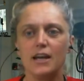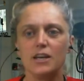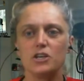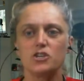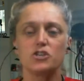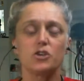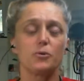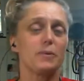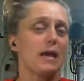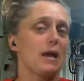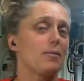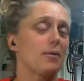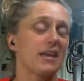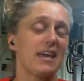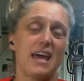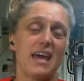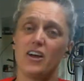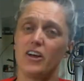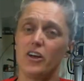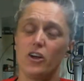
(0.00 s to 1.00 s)
You should be able to
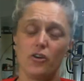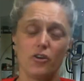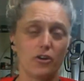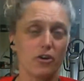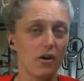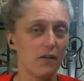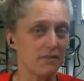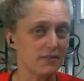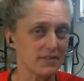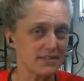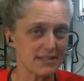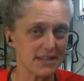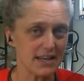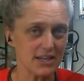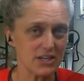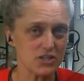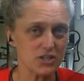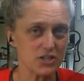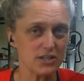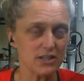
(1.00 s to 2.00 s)
carry on a
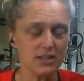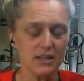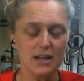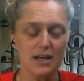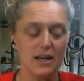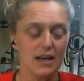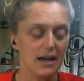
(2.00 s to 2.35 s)
conversation,